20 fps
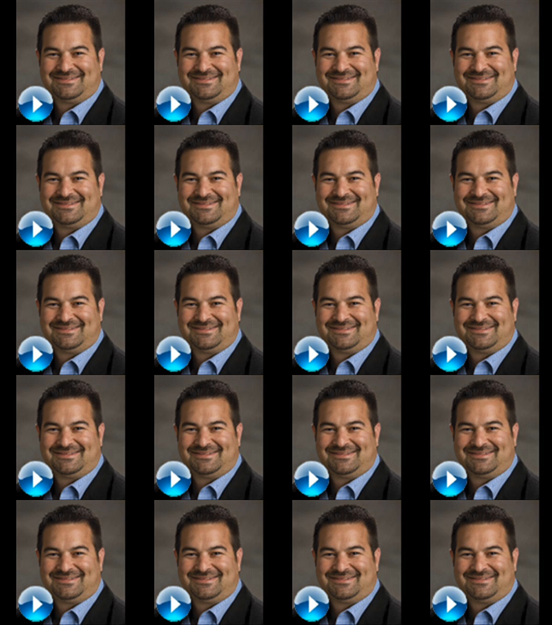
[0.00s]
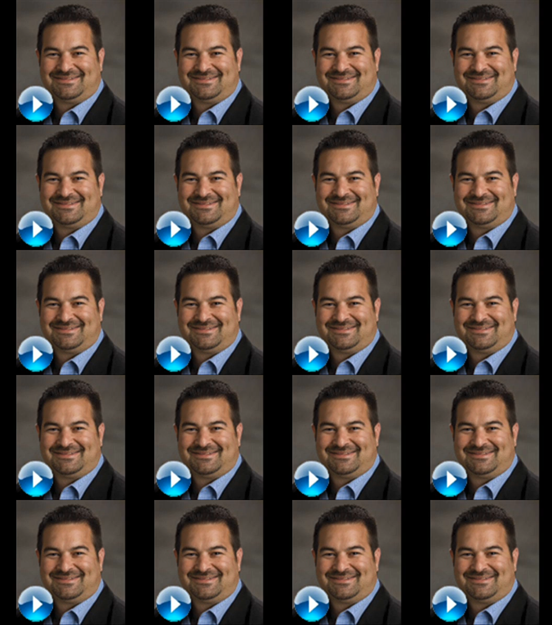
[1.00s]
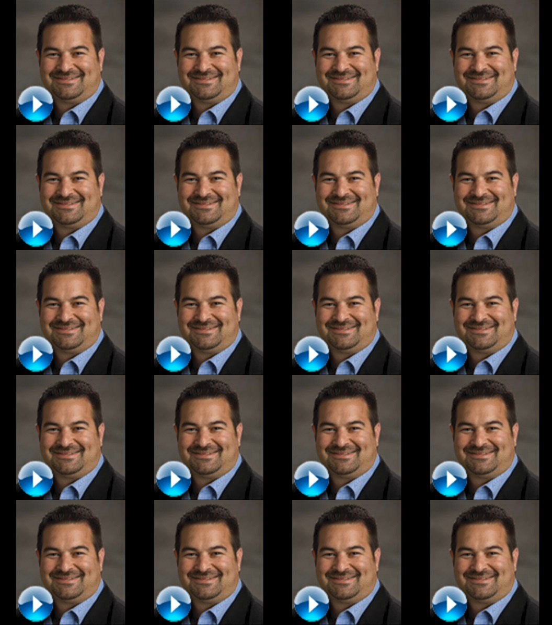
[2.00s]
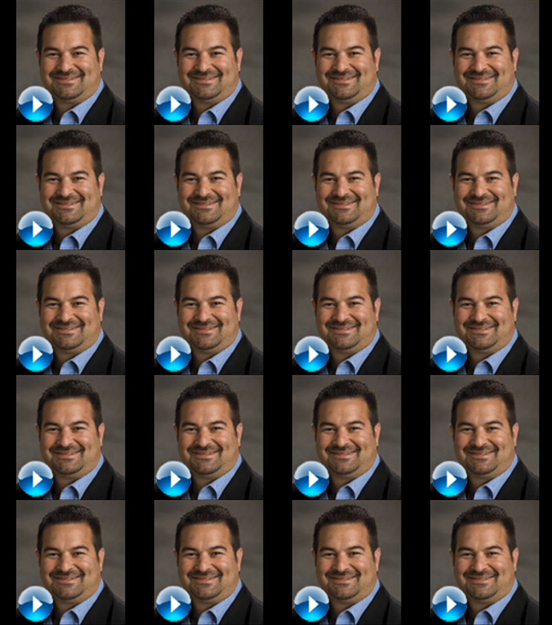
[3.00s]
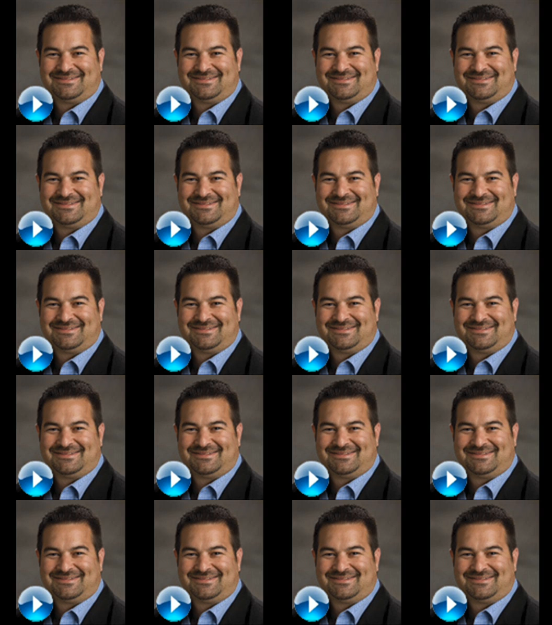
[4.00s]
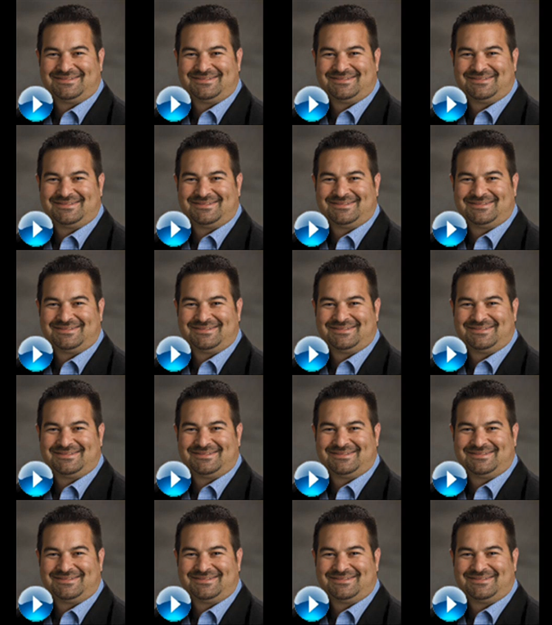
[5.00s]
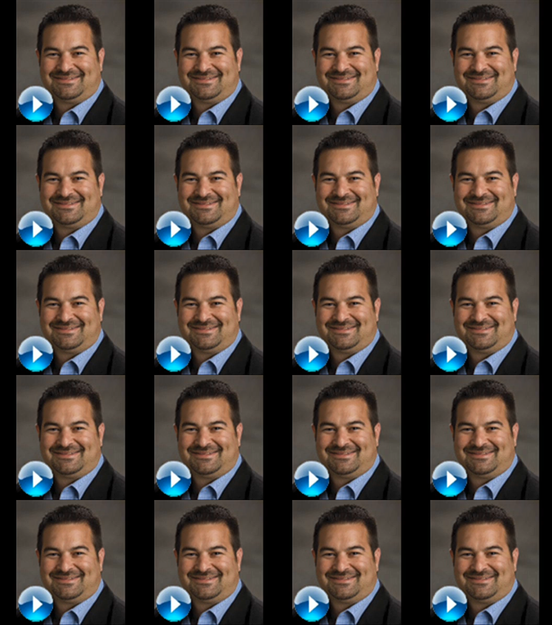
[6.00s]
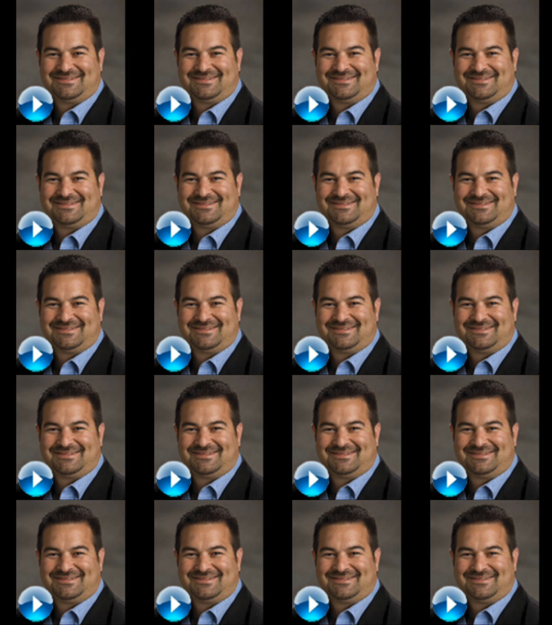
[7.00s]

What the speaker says: The face doesn't move, so there is nothing to read.